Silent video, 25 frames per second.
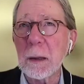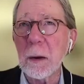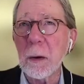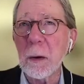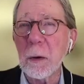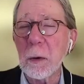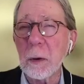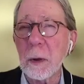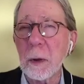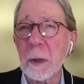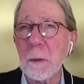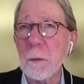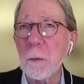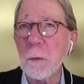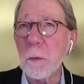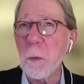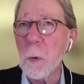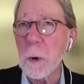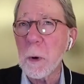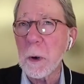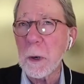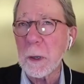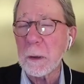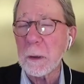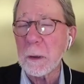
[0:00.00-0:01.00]
early
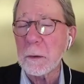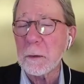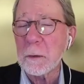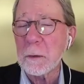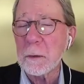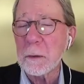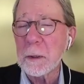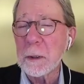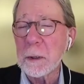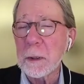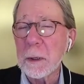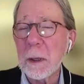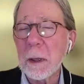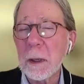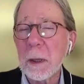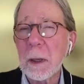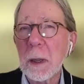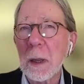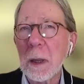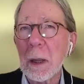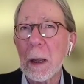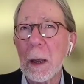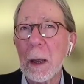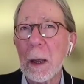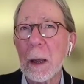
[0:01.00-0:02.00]
40s.
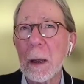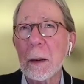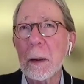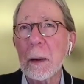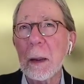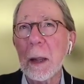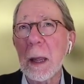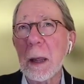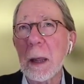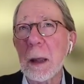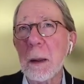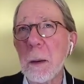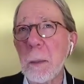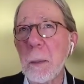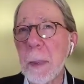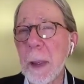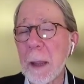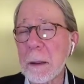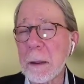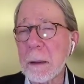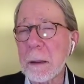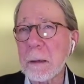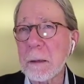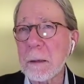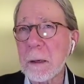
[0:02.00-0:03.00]

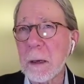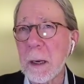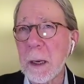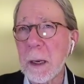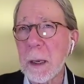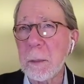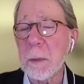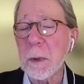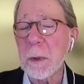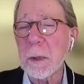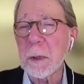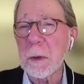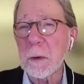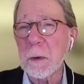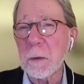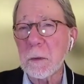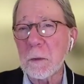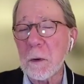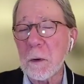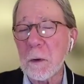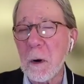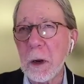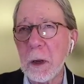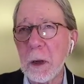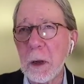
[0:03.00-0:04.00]
About the time that they're
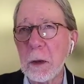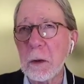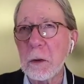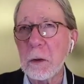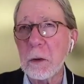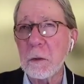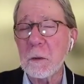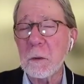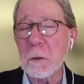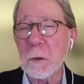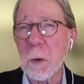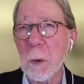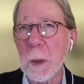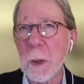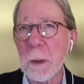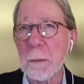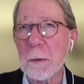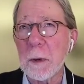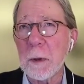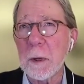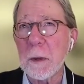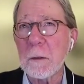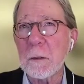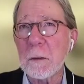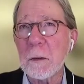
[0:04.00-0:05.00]
starting to show
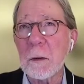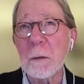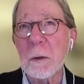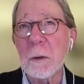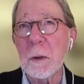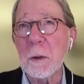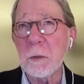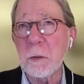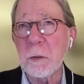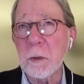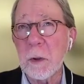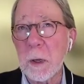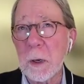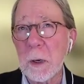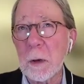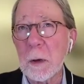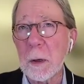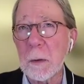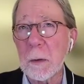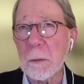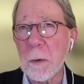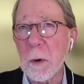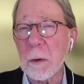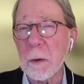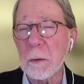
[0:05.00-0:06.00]
evidence of
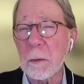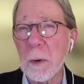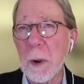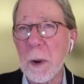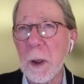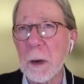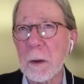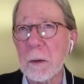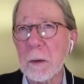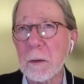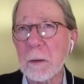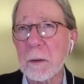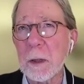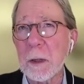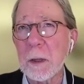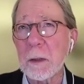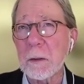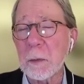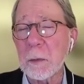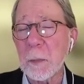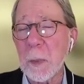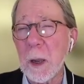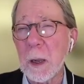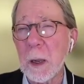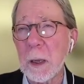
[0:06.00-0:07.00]
degenerative arthritis in
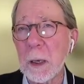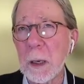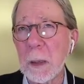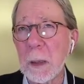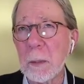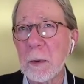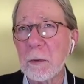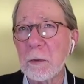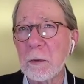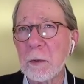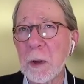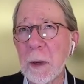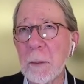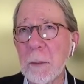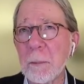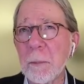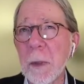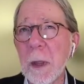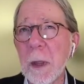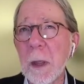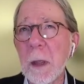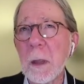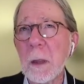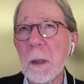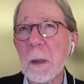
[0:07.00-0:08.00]
spine imaging.
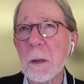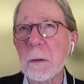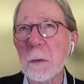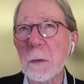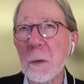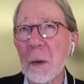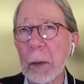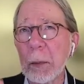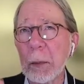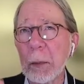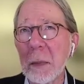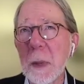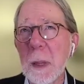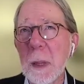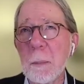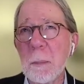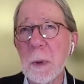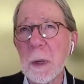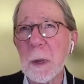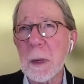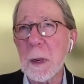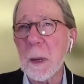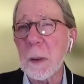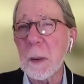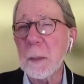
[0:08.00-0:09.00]
So it
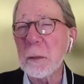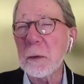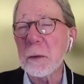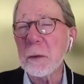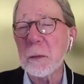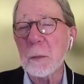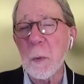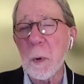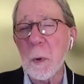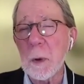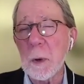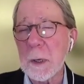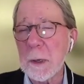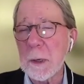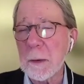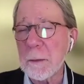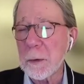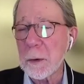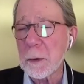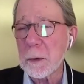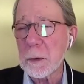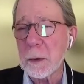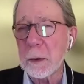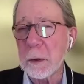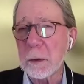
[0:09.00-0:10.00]
becomes more
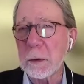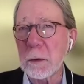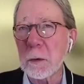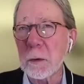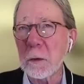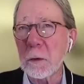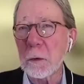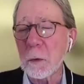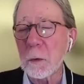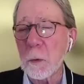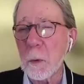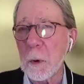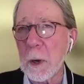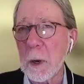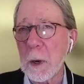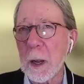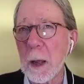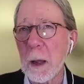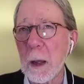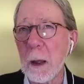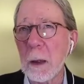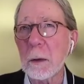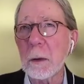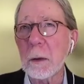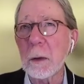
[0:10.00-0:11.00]
difficult to sort
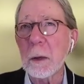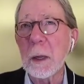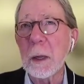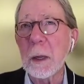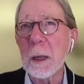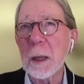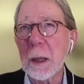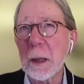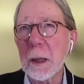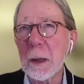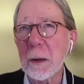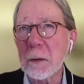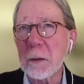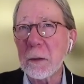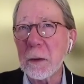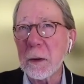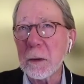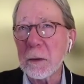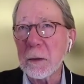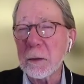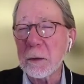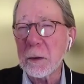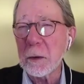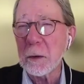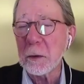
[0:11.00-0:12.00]
out, is
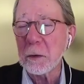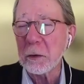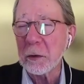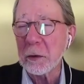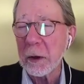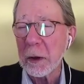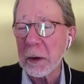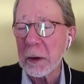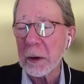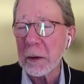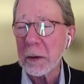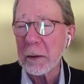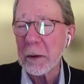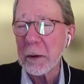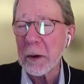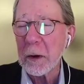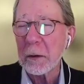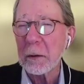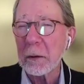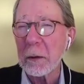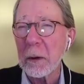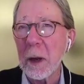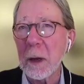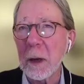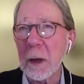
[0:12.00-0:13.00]
this degenerative
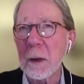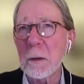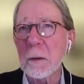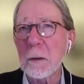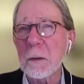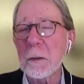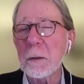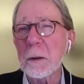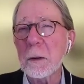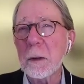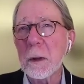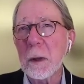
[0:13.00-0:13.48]
arthritis,